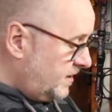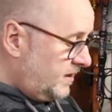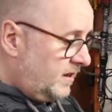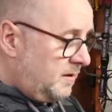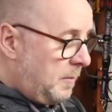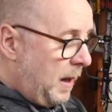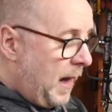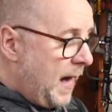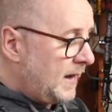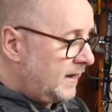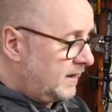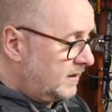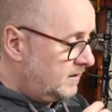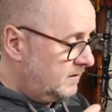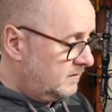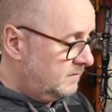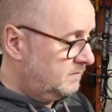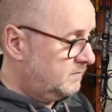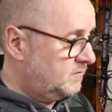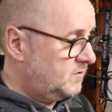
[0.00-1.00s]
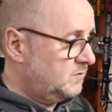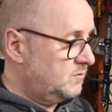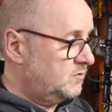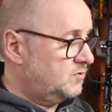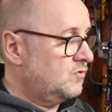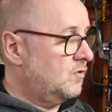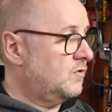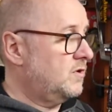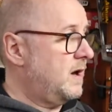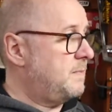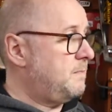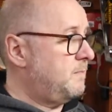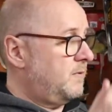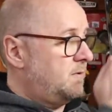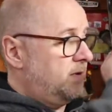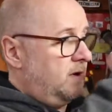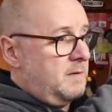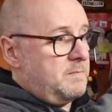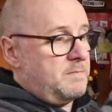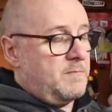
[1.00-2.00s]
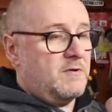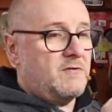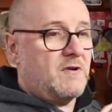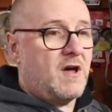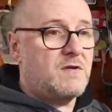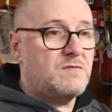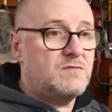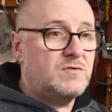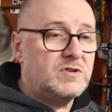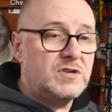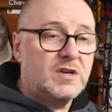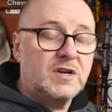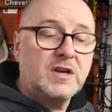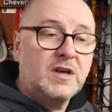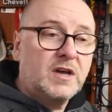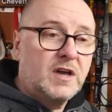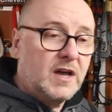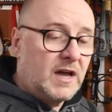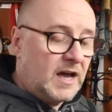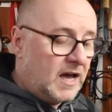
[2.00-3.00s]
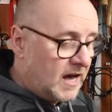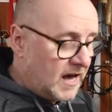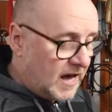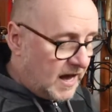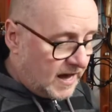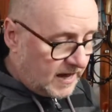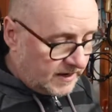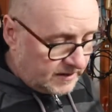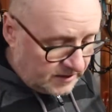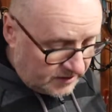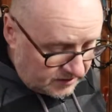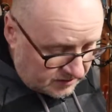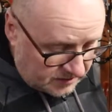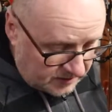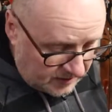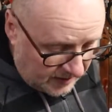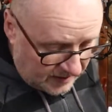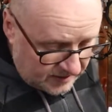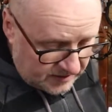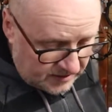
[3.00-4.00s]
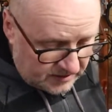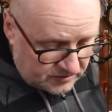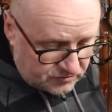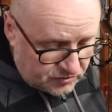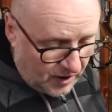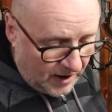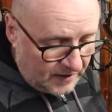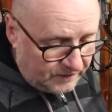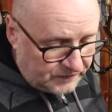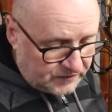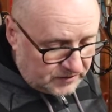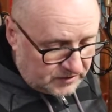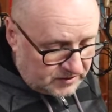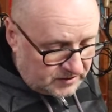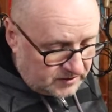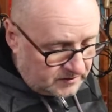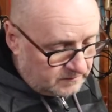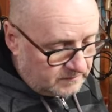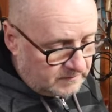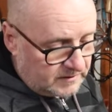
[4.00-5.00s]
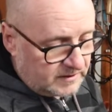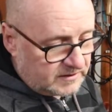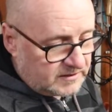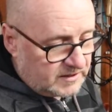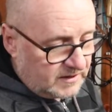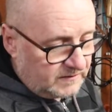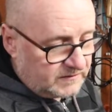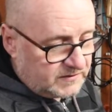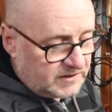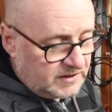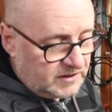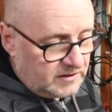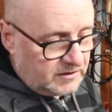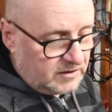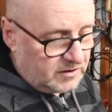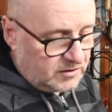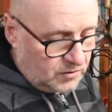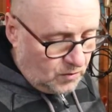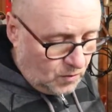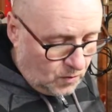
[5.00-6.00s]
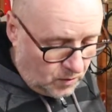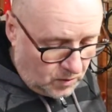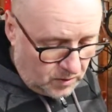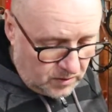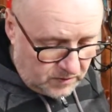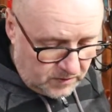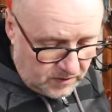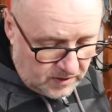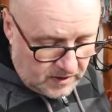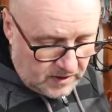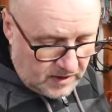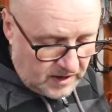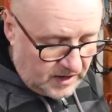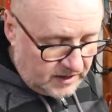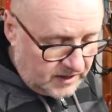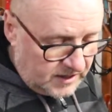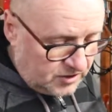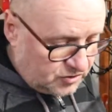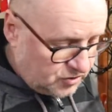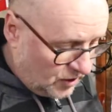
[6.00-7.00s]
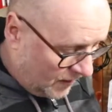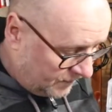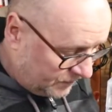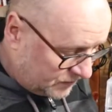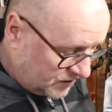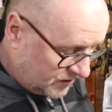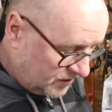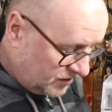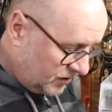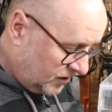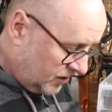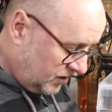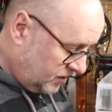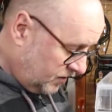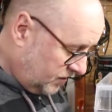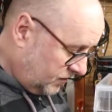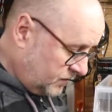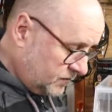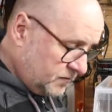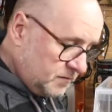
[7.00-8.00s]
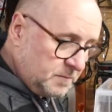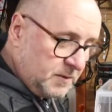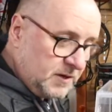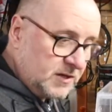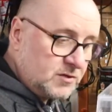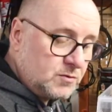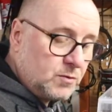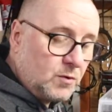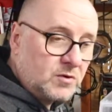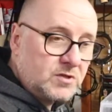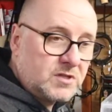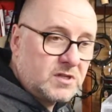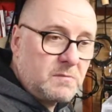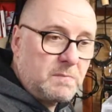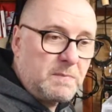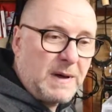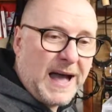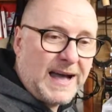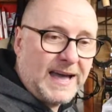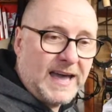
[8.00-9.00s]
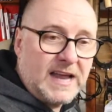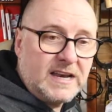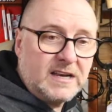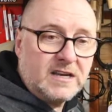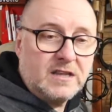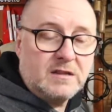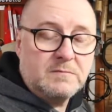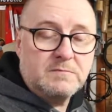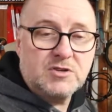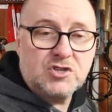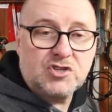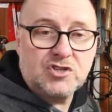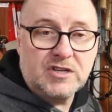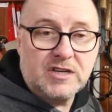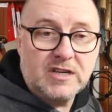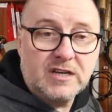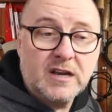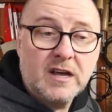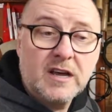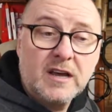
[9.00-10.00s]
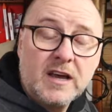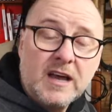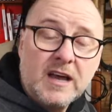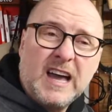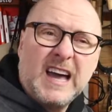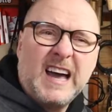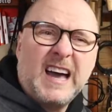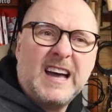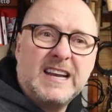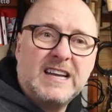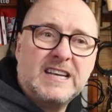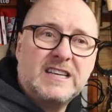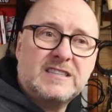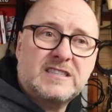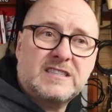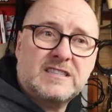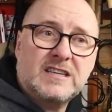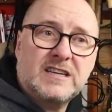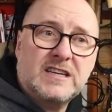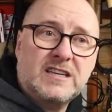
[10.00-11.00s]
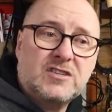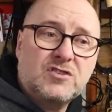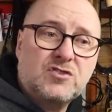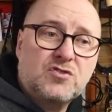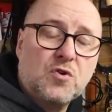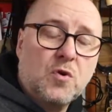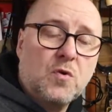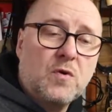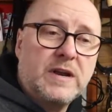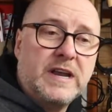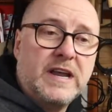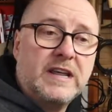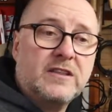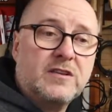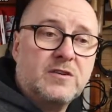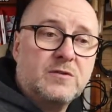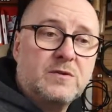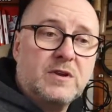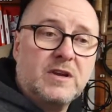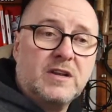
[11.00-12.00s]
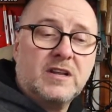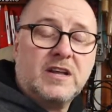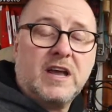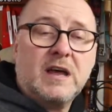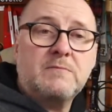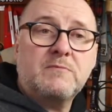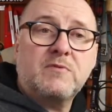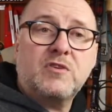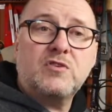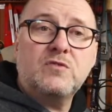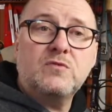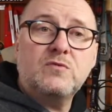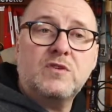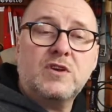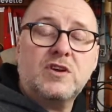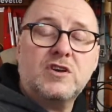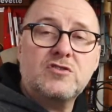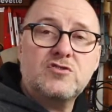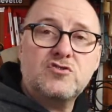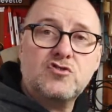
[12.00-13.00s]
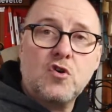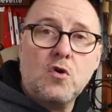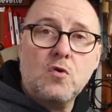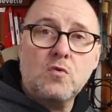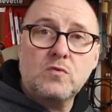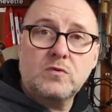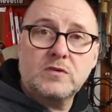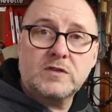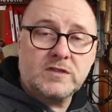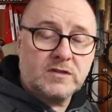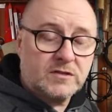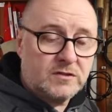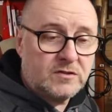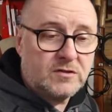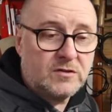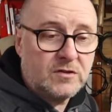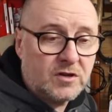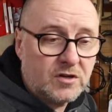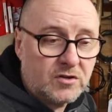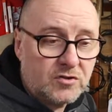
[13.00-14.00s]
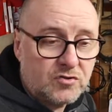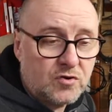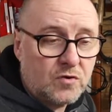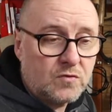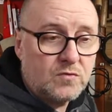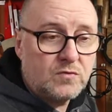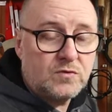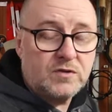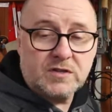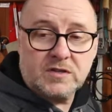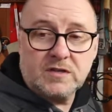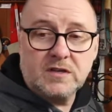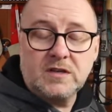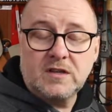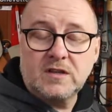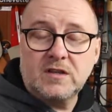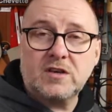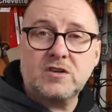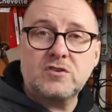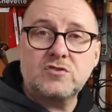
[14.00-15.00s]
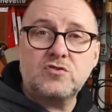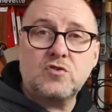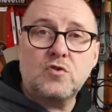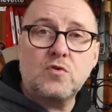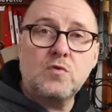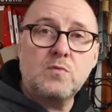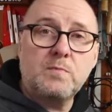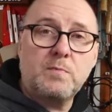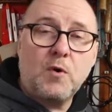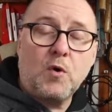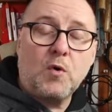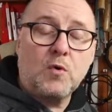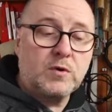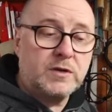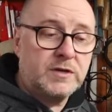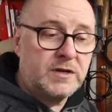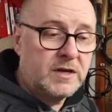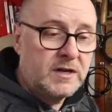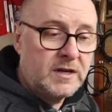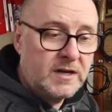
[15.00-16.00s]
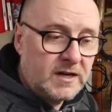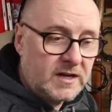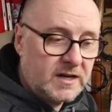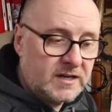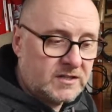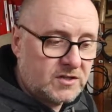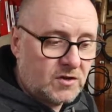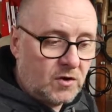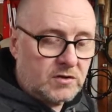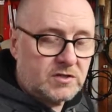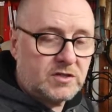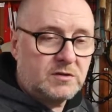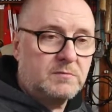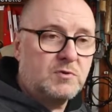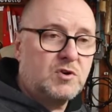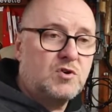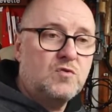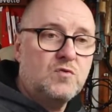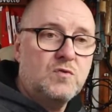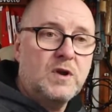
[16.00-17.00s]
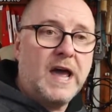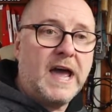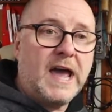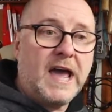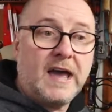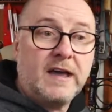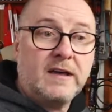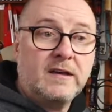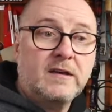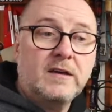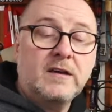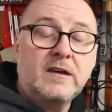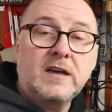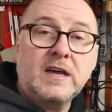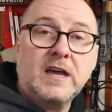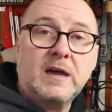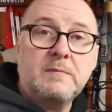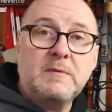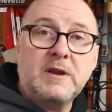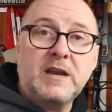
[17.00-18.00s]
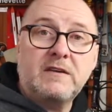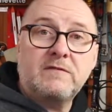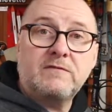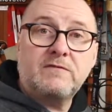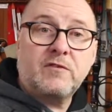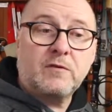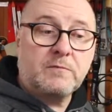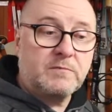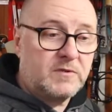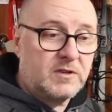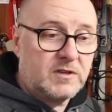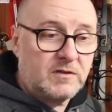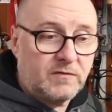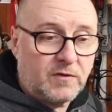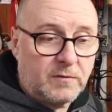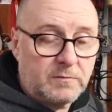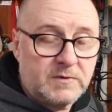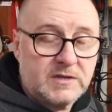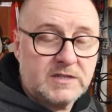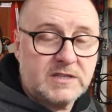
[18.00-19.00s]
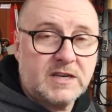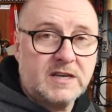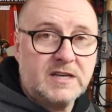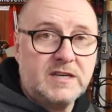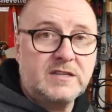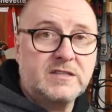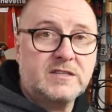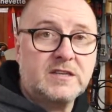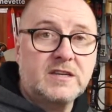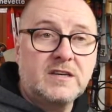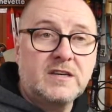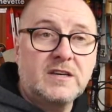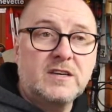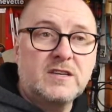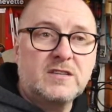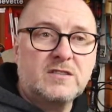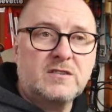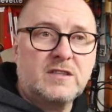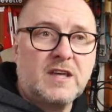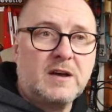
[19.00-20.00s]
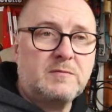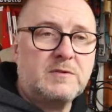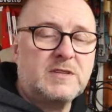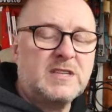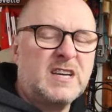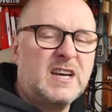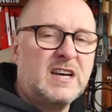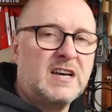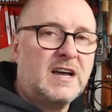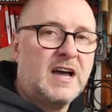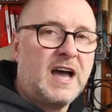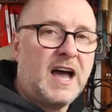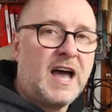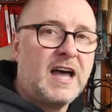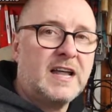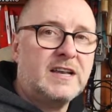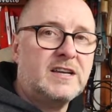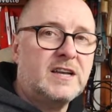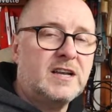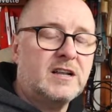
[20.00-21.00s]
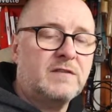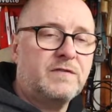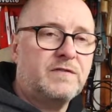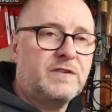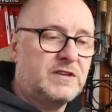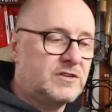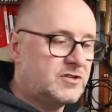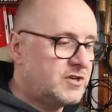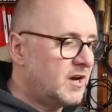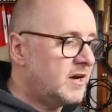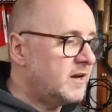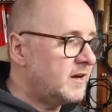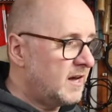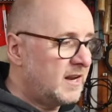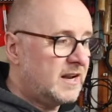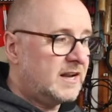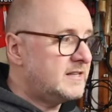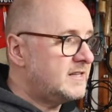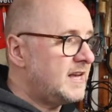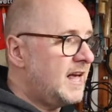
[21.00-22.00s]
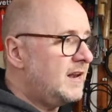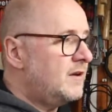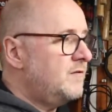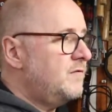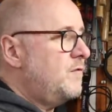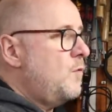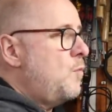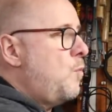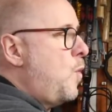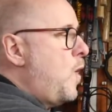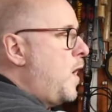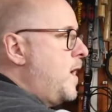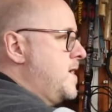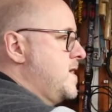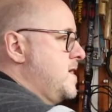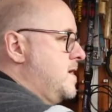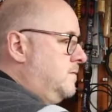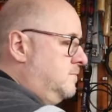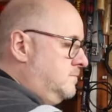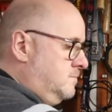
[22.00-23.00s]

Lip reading: at the back, so it's drawn up around, and it's going to, any drafts, like I said, I've sealed the door, any drafts are going to be towards the back end of the machine, and it's drawing it through, it'll come through the controls. So the controls, the control board has got some cool air coming in from the sides. So that was a handy little feature, and I tell you for why.